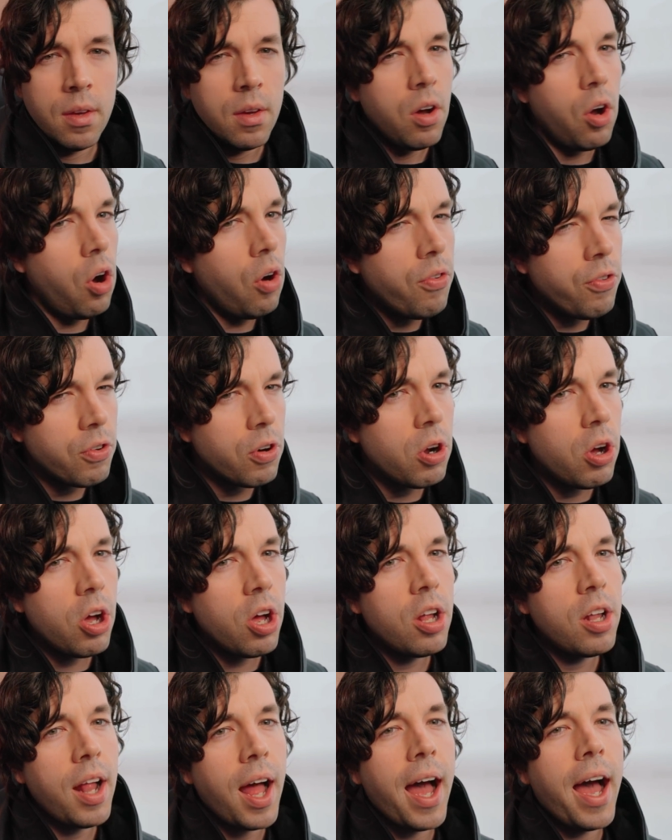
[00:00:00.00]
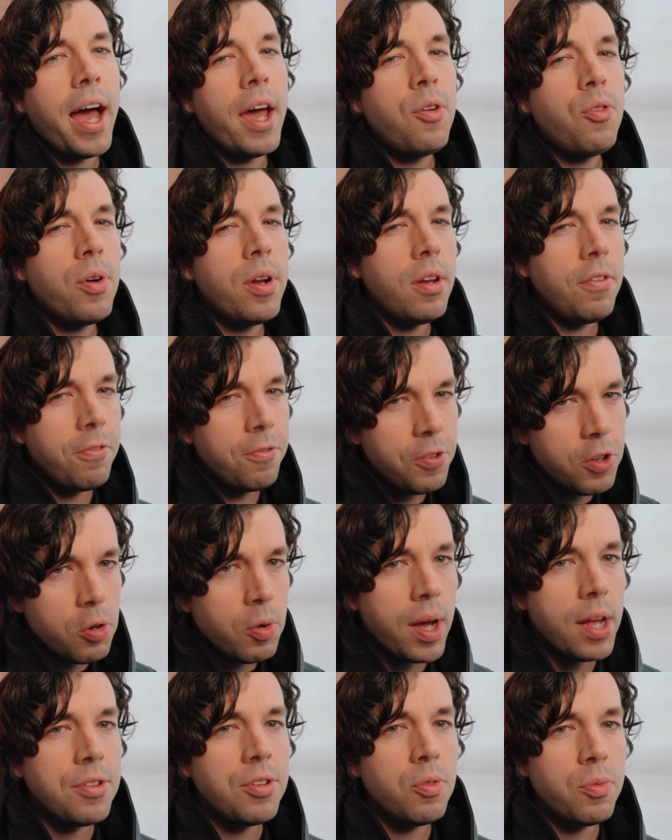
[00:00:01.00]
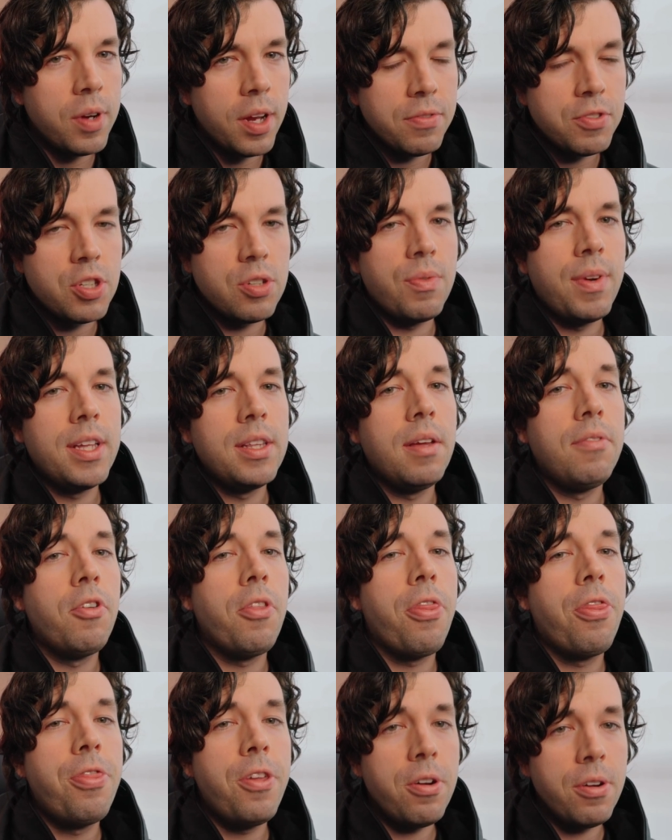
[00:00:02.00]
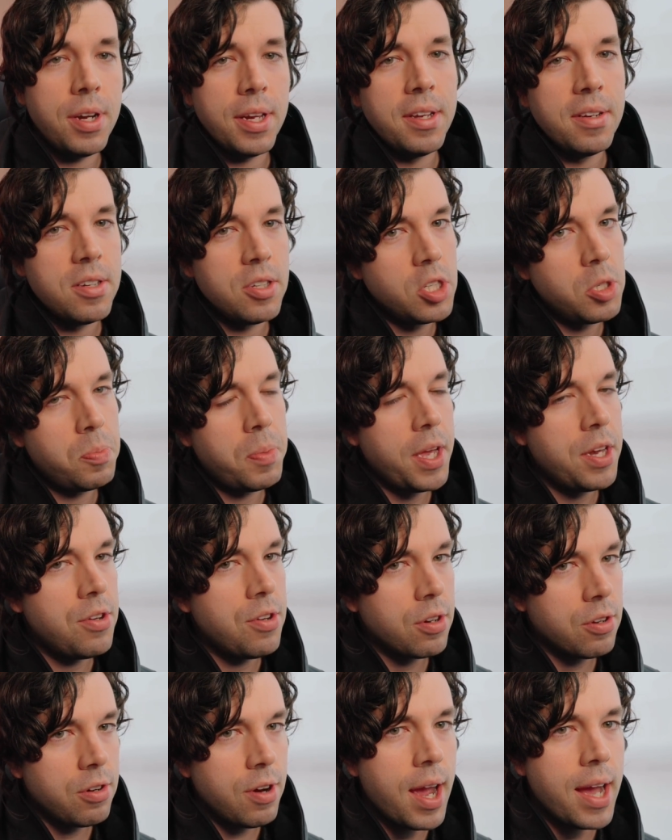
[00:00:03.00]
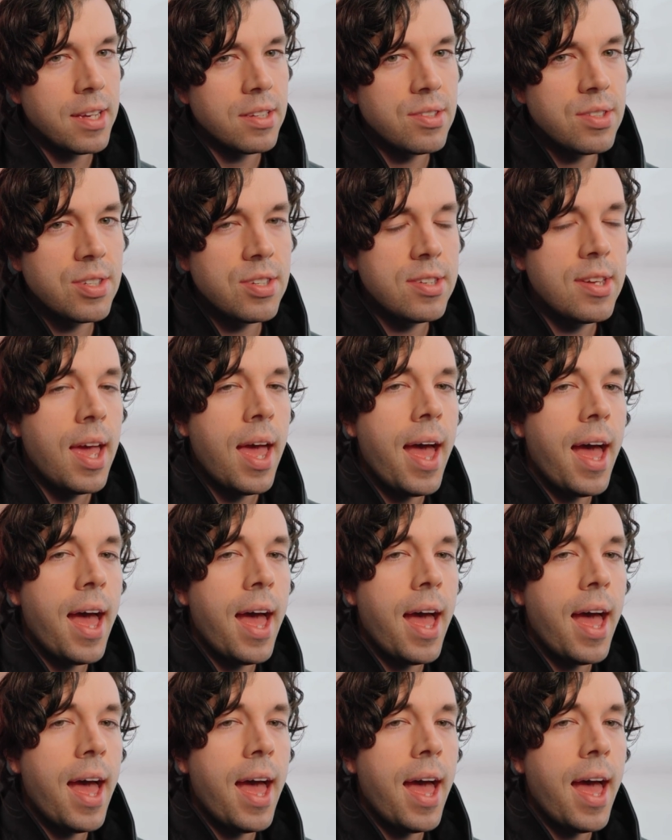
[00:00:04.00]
Overall, I'd run a few Elder Rifts around level 30 to spend your crests,